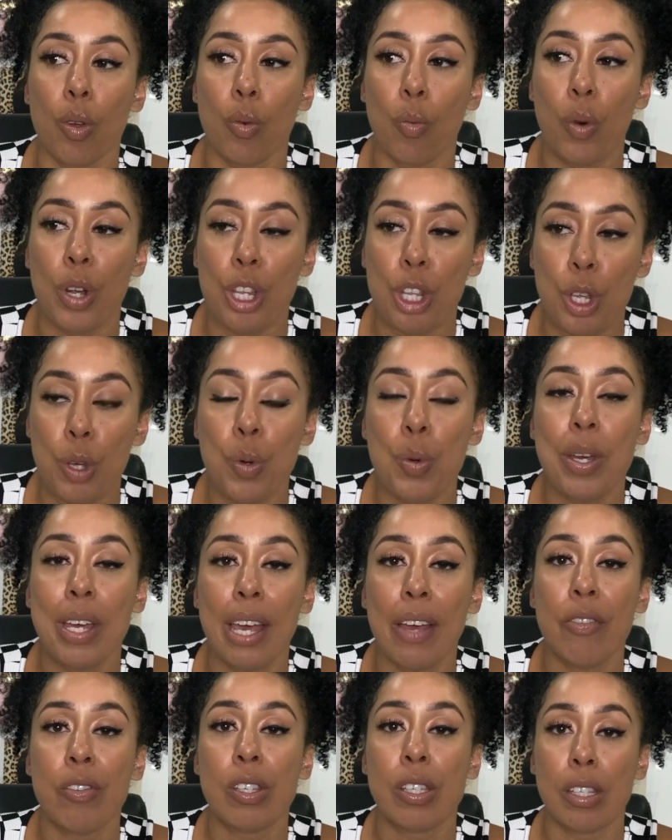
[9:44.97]
when you
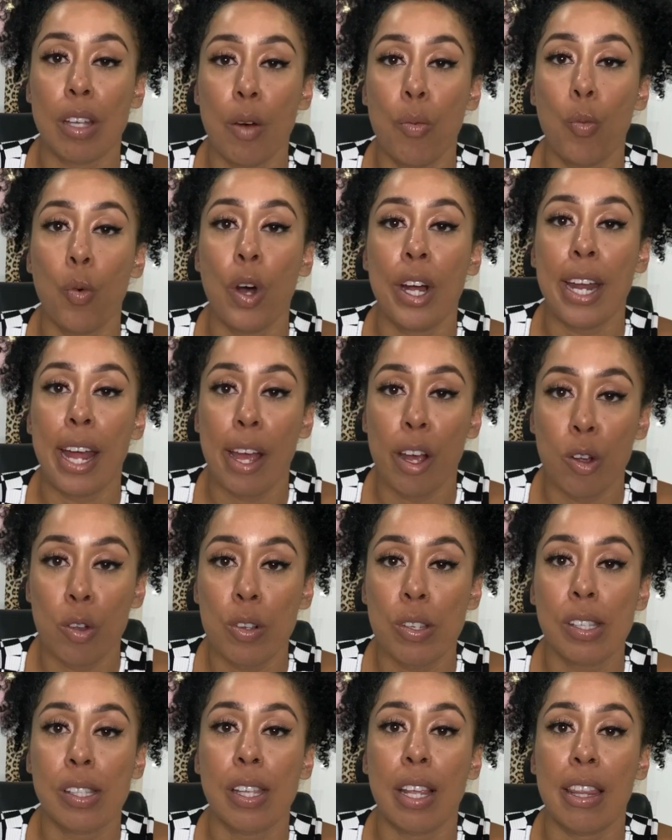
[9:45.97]
give someone
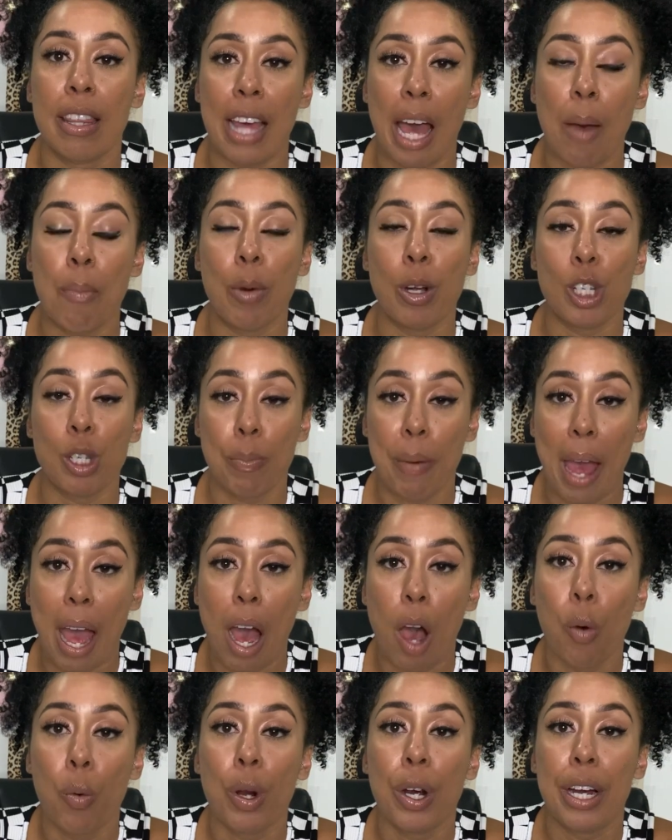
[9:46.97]
else that much
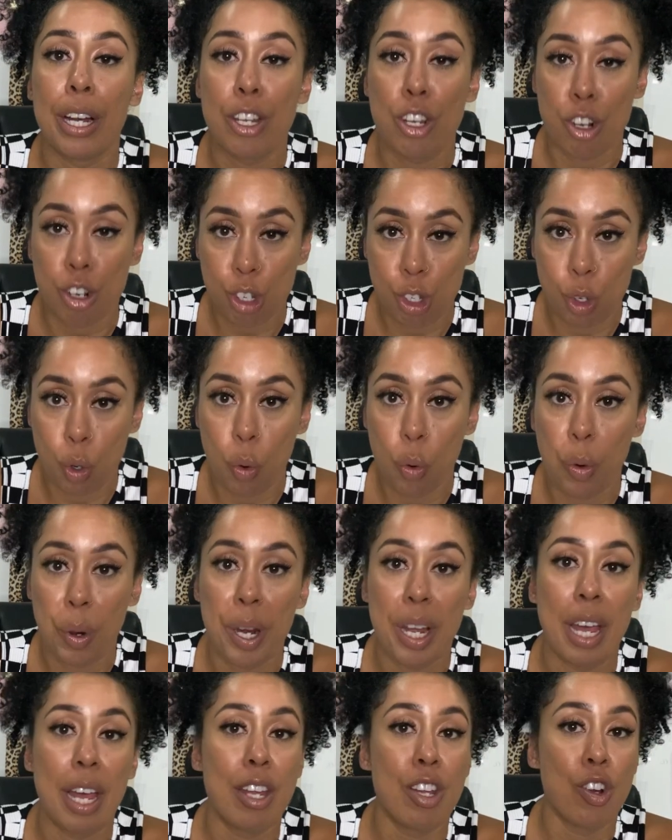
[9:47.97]
power in your
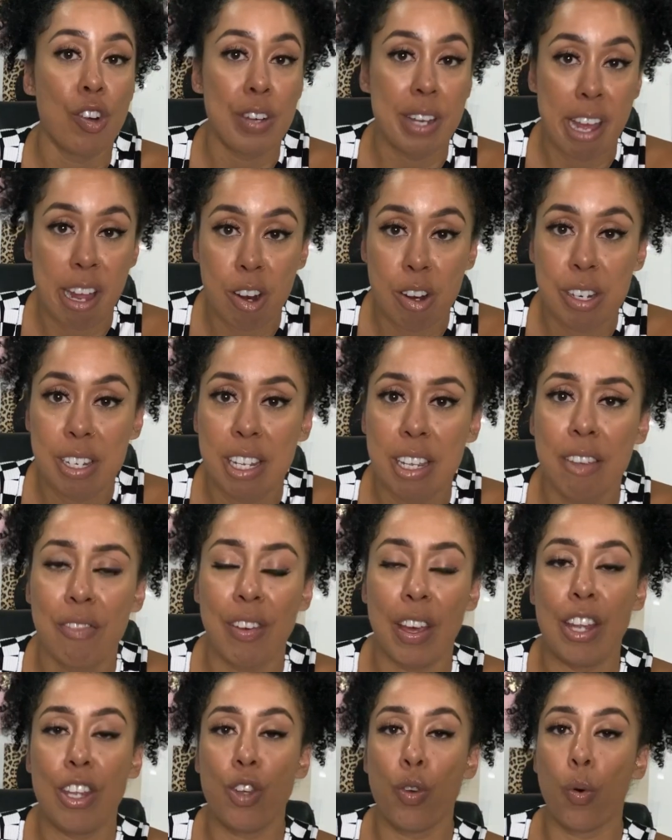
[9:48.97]
story and your narrative
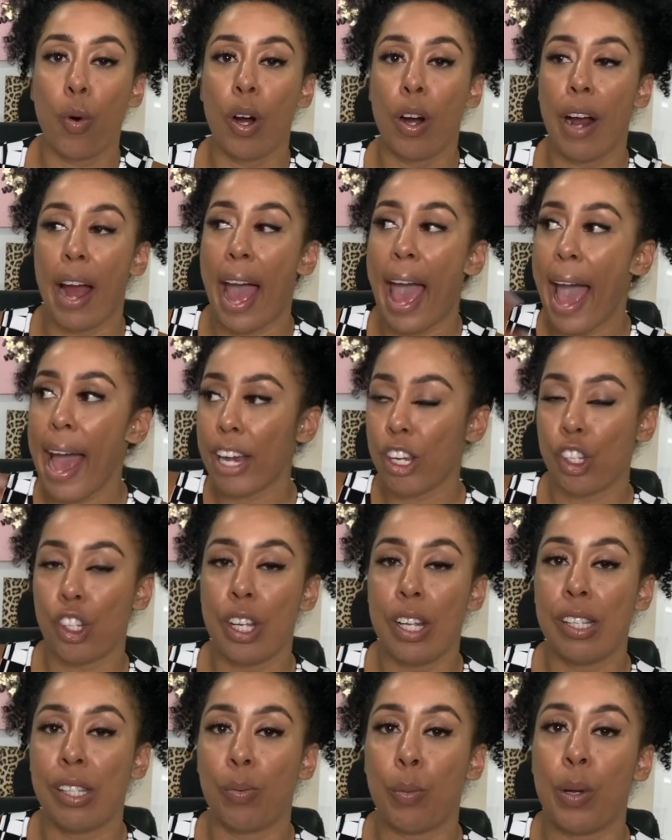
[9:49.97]
and your
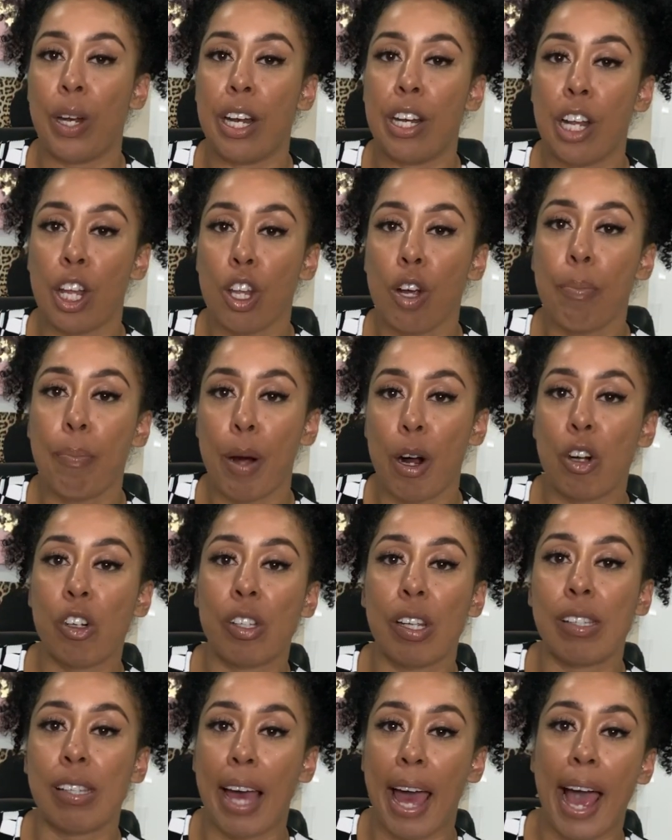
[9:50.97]
actions, when another
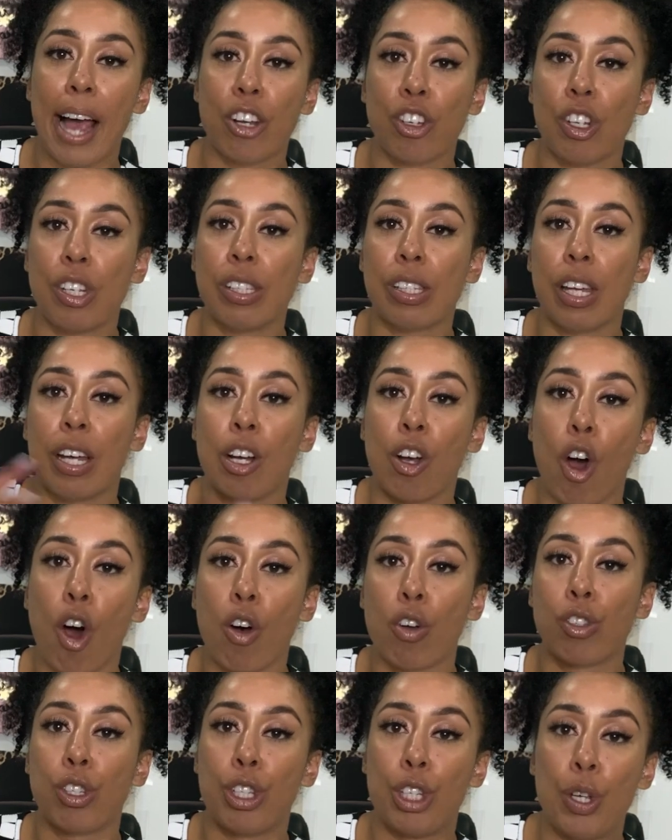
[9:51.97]
person's actions can
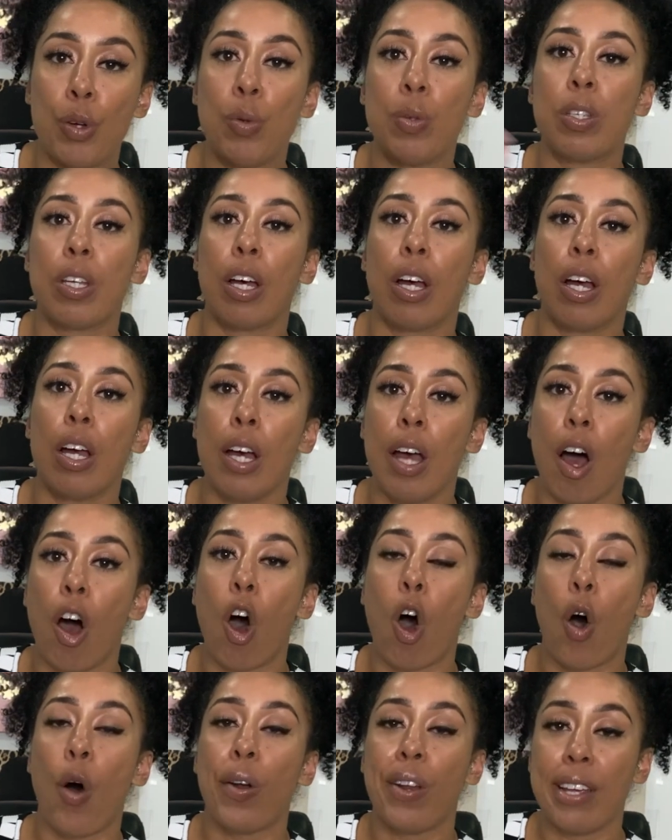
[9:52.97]
cause you to
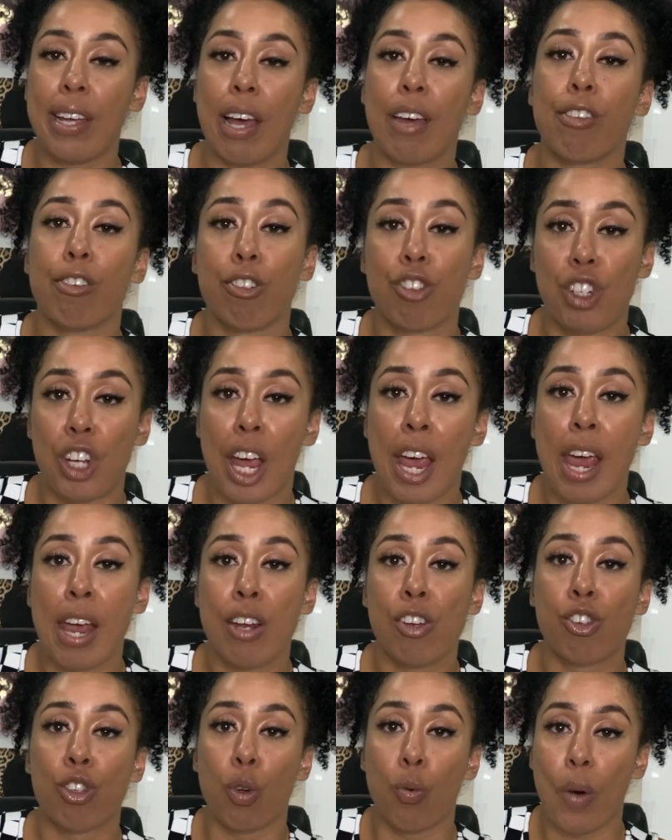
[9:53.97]
altogether
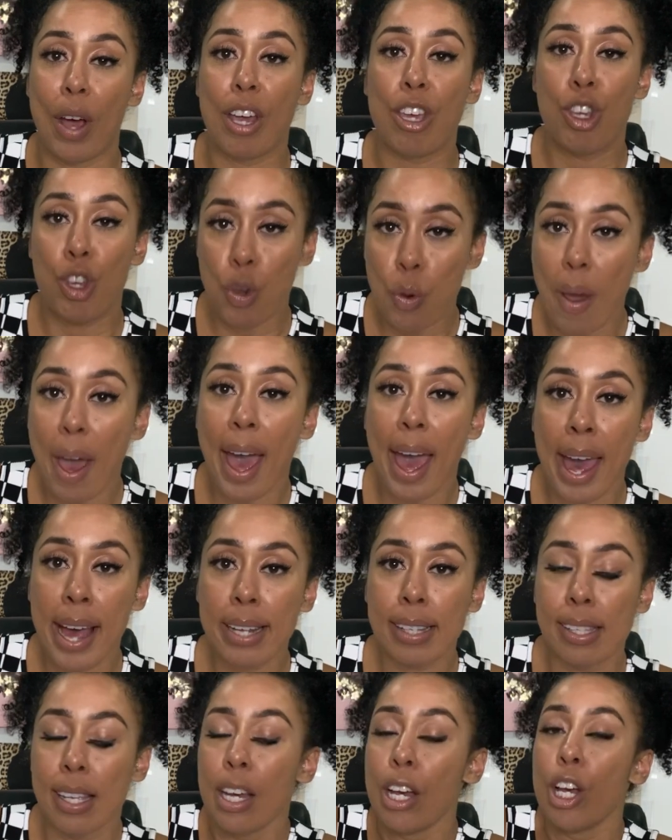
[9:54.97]
change the way you
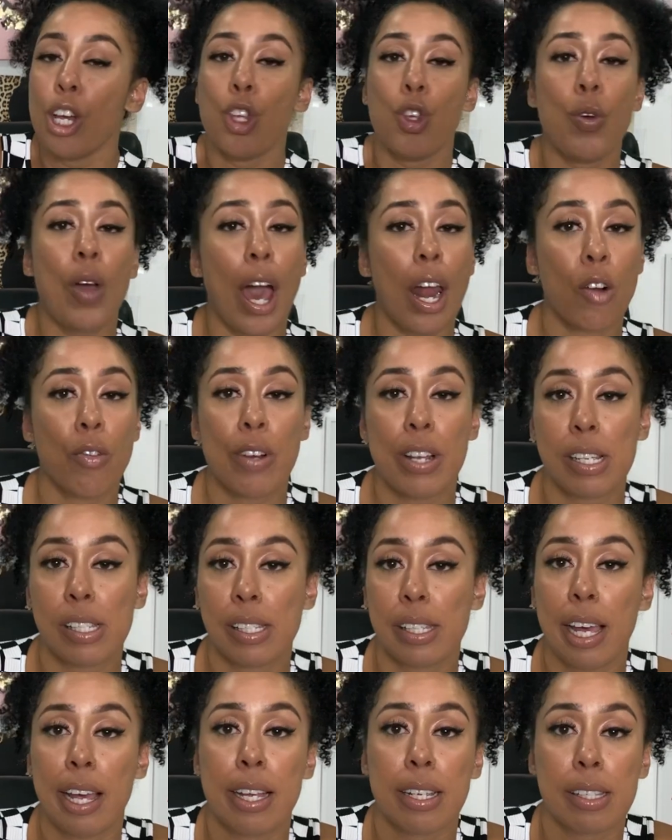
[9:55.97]
act, you got to
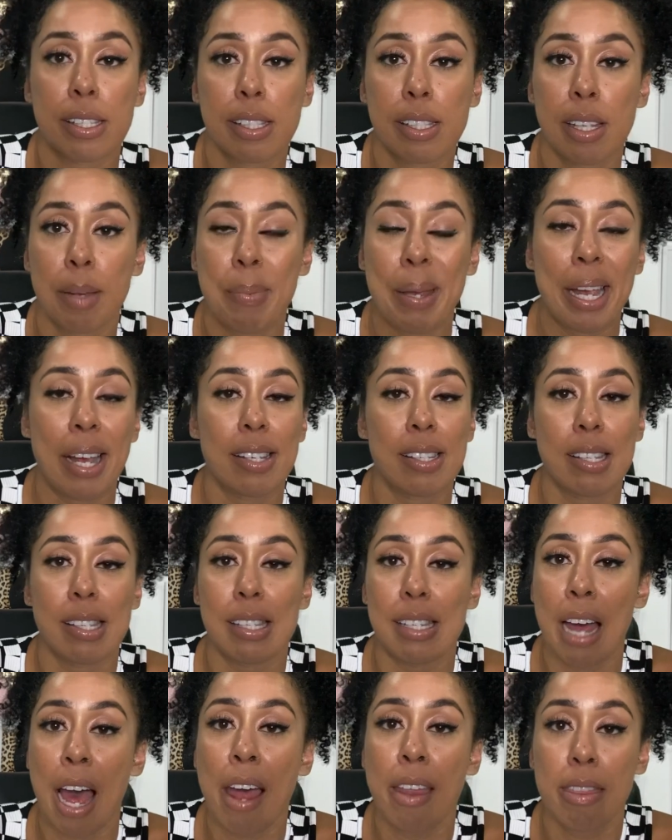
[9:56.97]
reassess because it's
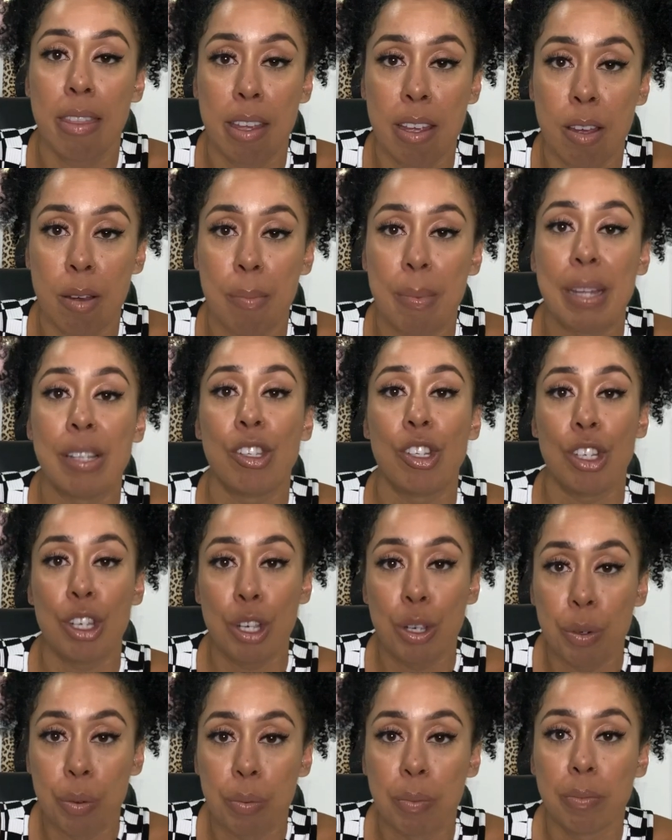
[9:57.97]
not them, it's
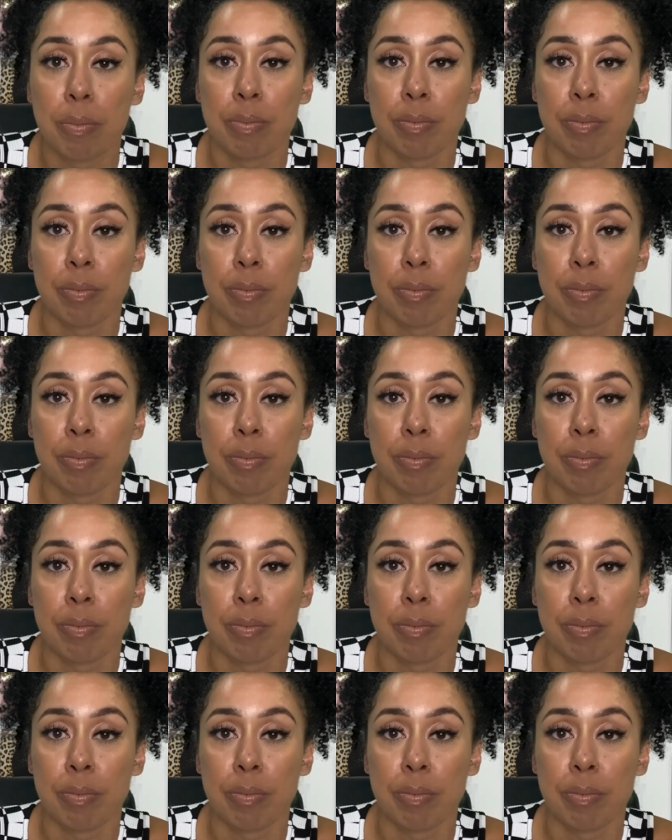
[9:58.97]
you.